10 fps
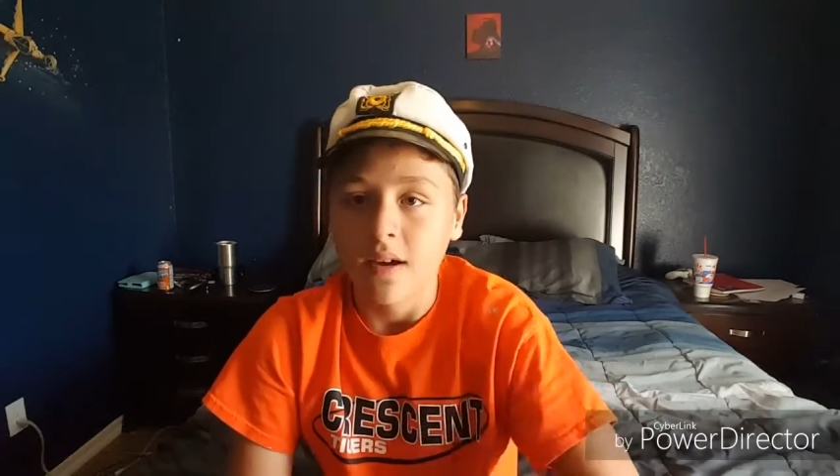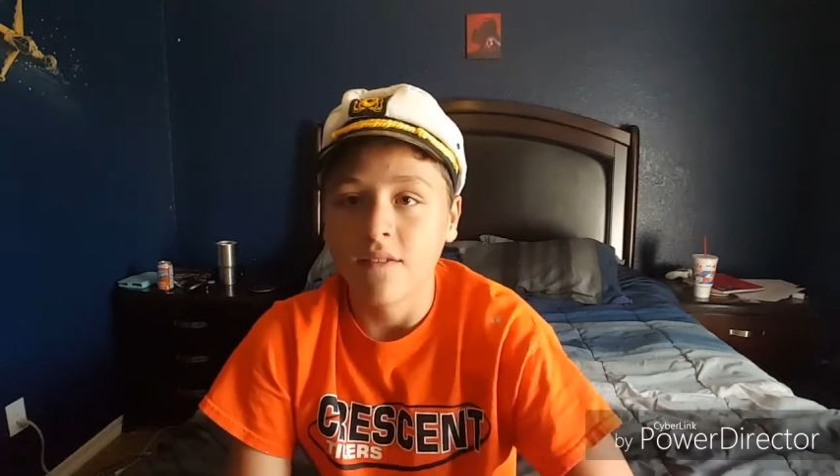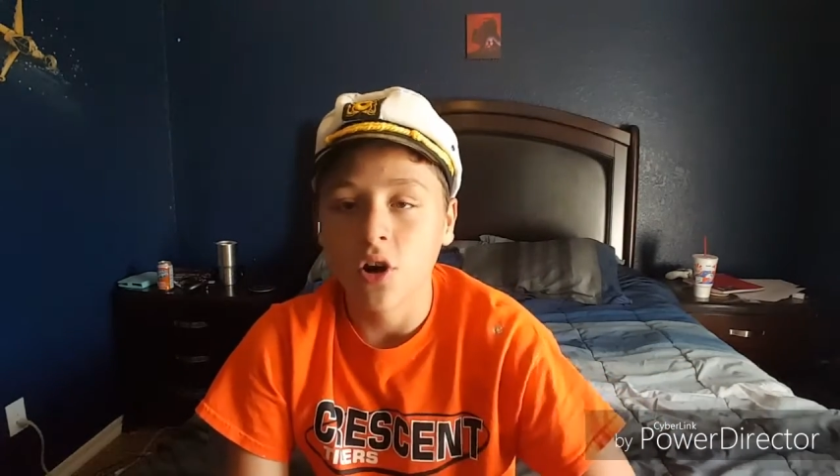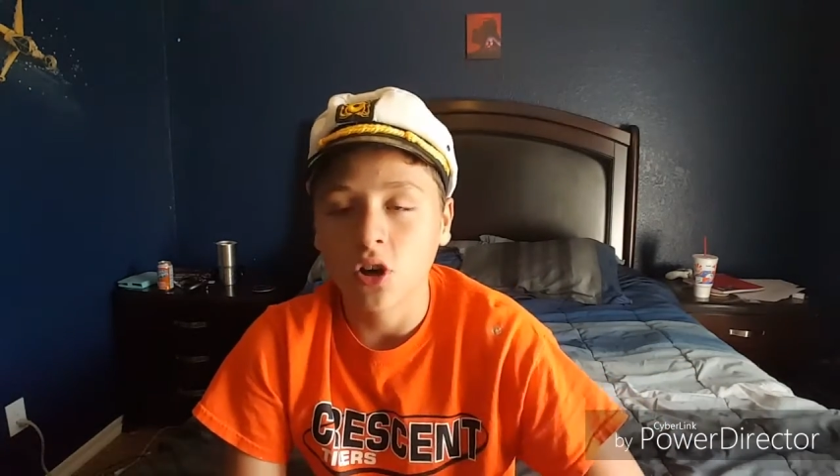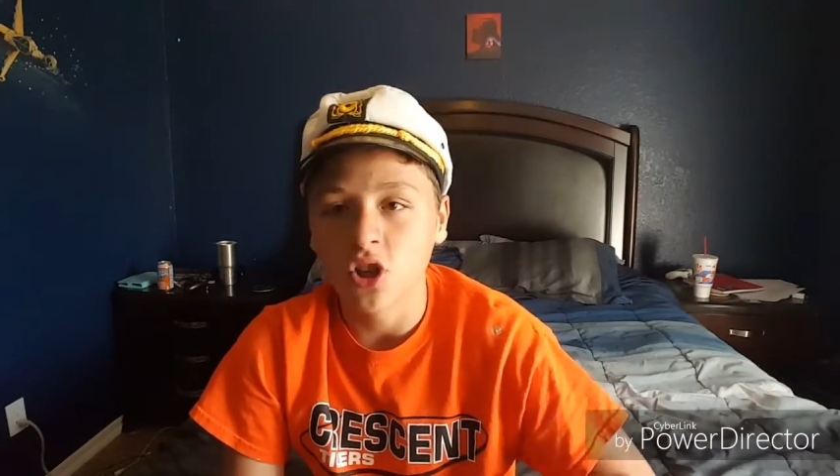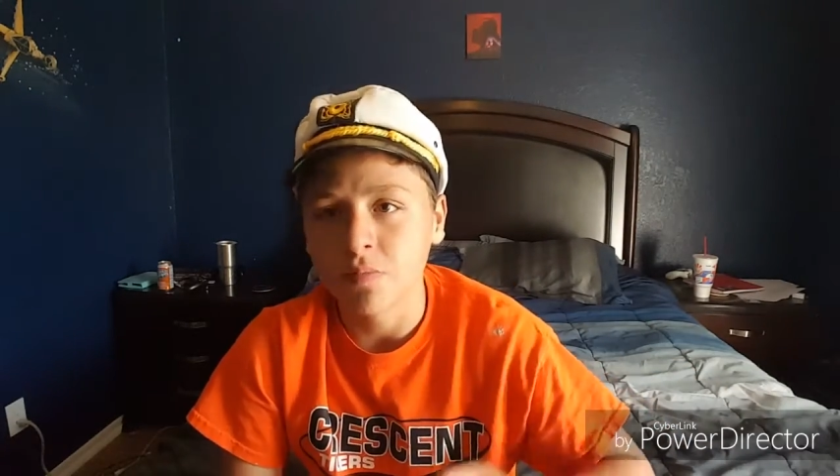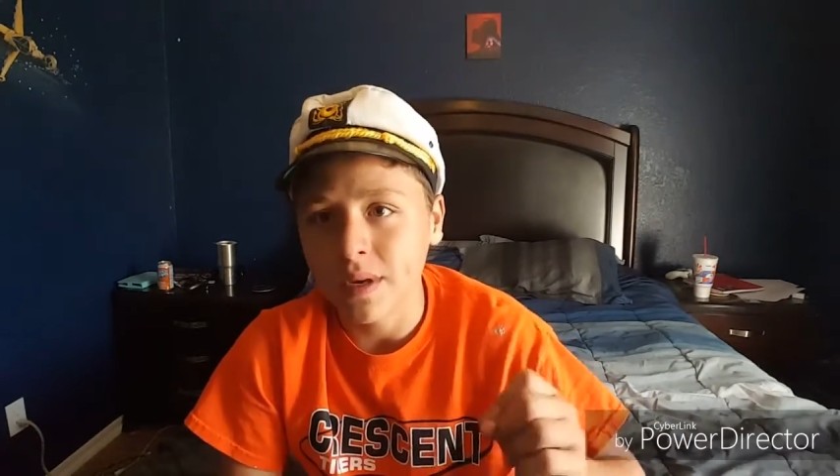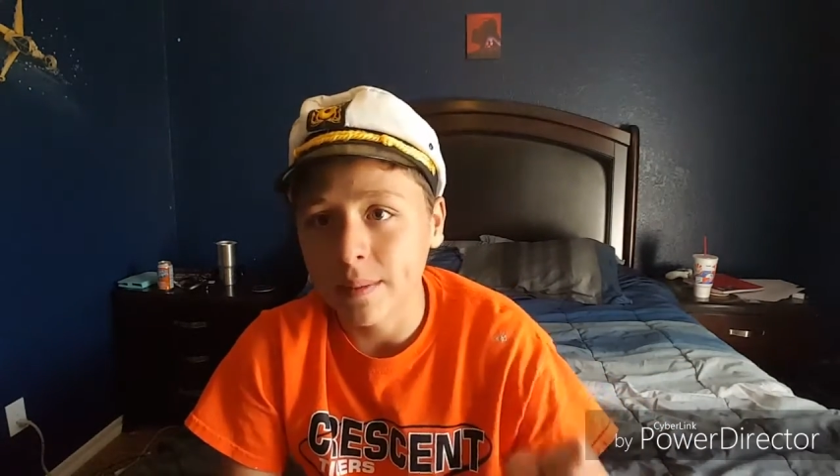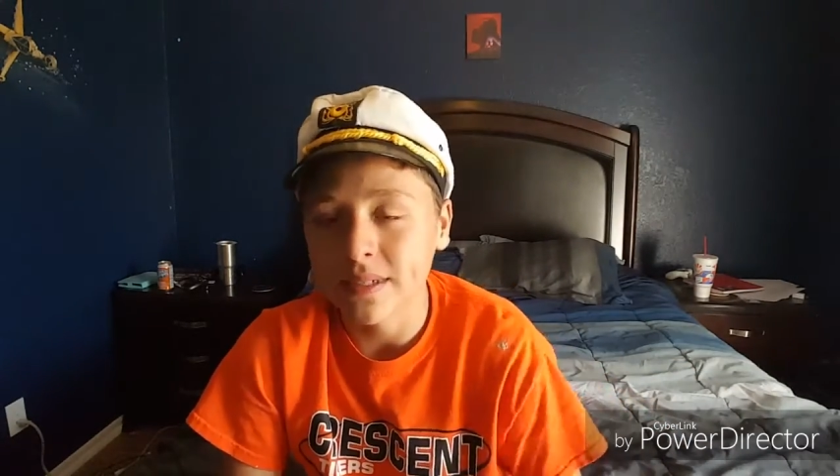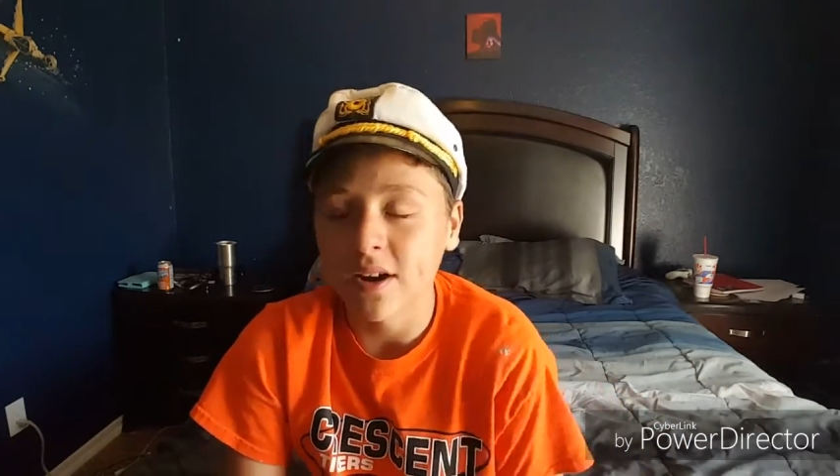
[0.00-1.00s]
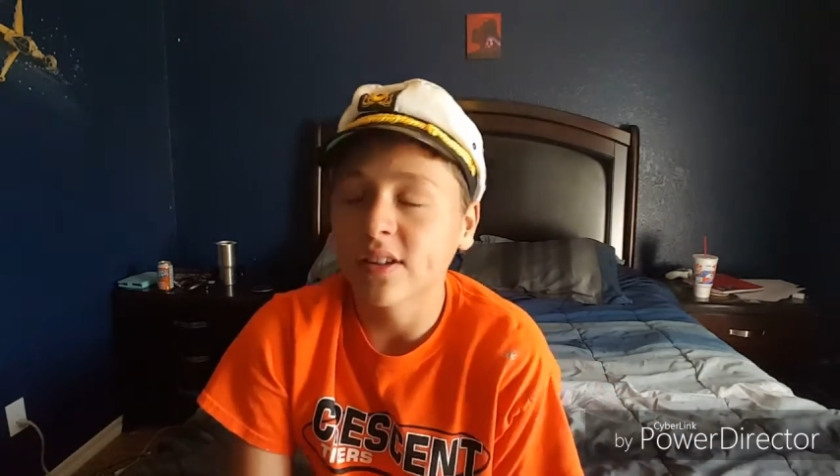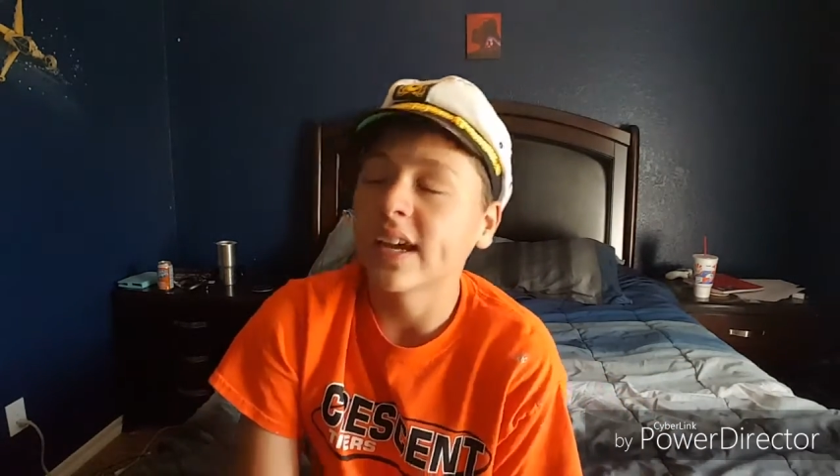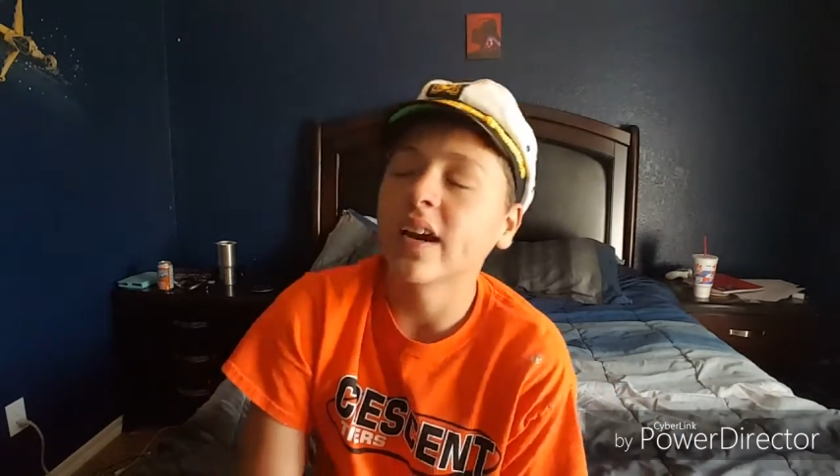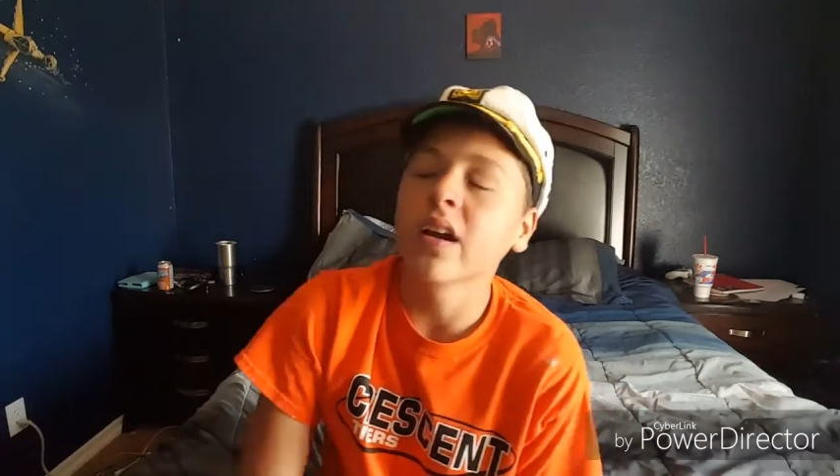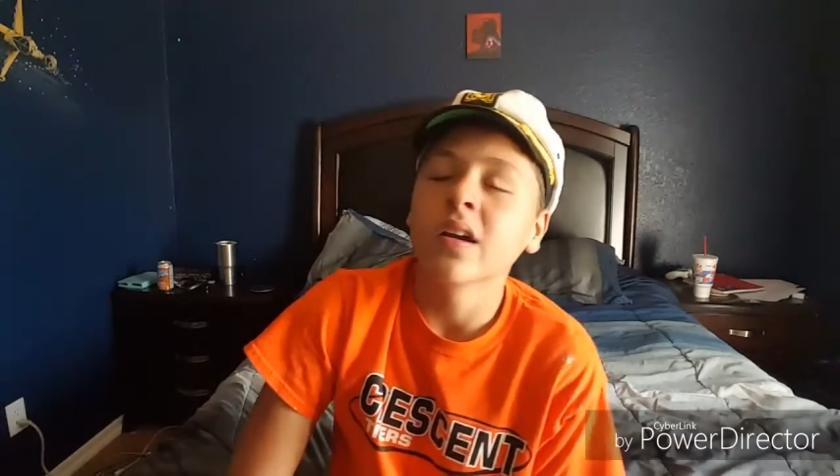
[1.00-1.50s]
For all you peeps out
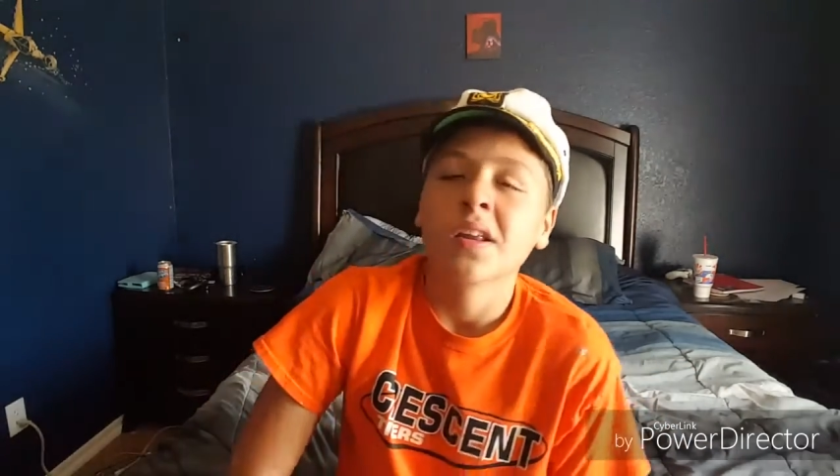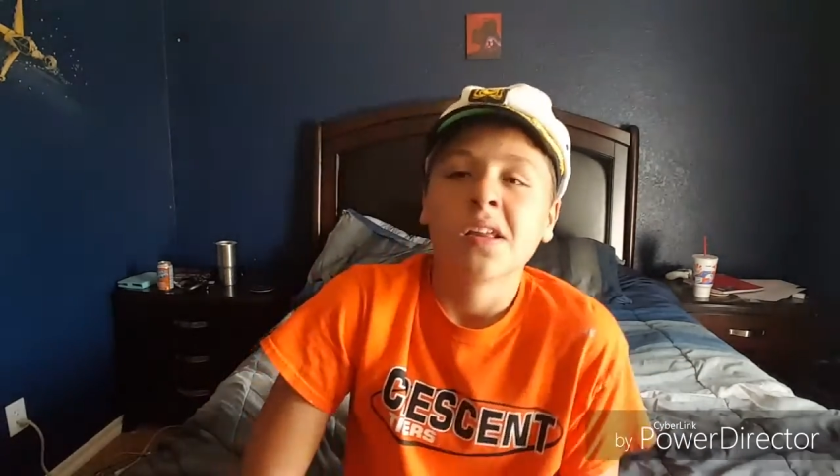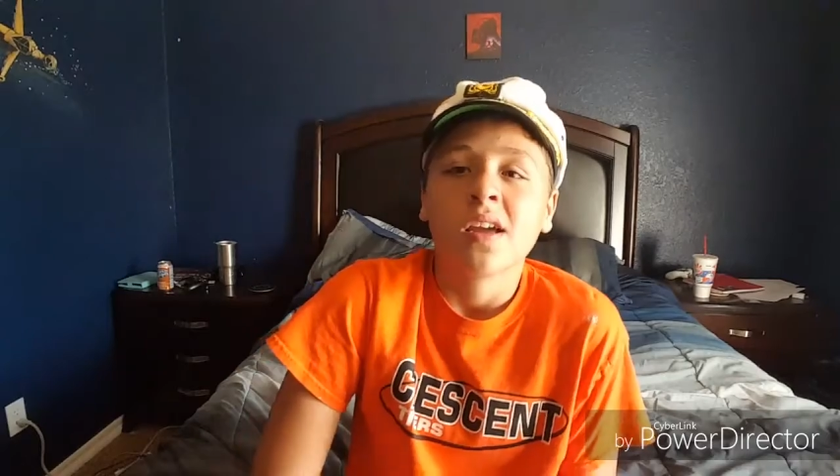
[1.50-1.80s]
there.